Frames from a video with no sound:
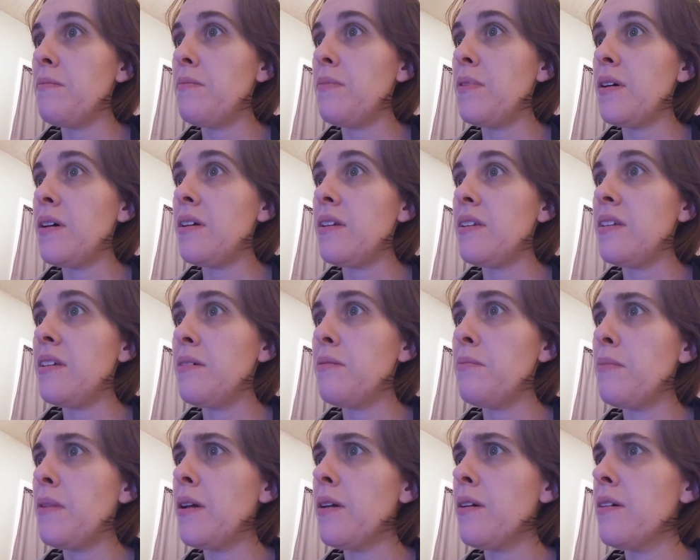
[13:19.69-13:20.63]
but
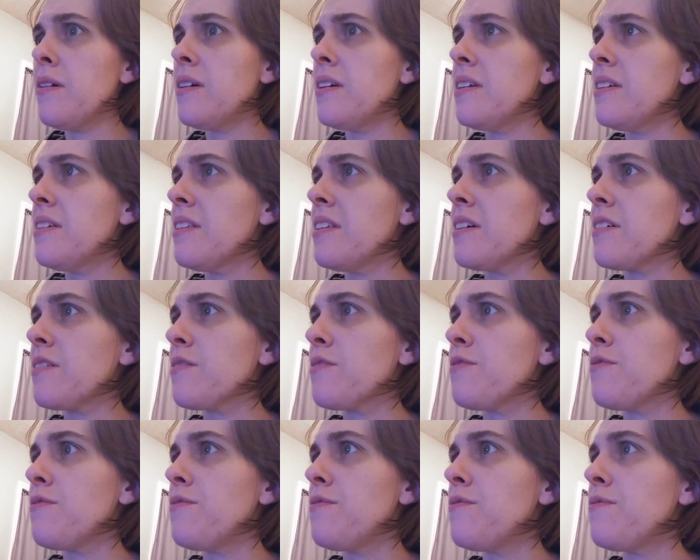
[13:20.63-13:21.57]
he married like
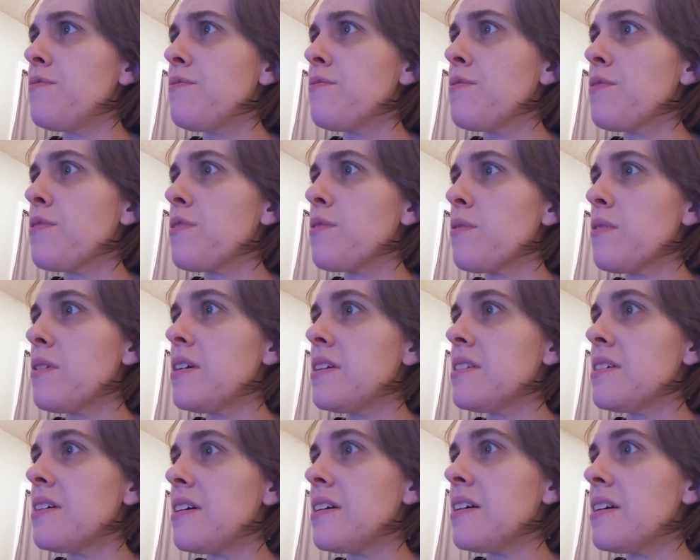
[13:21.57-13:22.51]

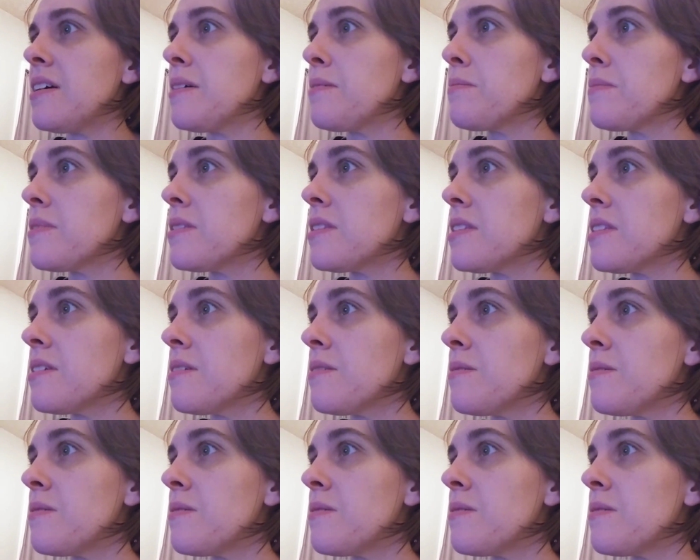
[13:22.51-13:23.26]
three times,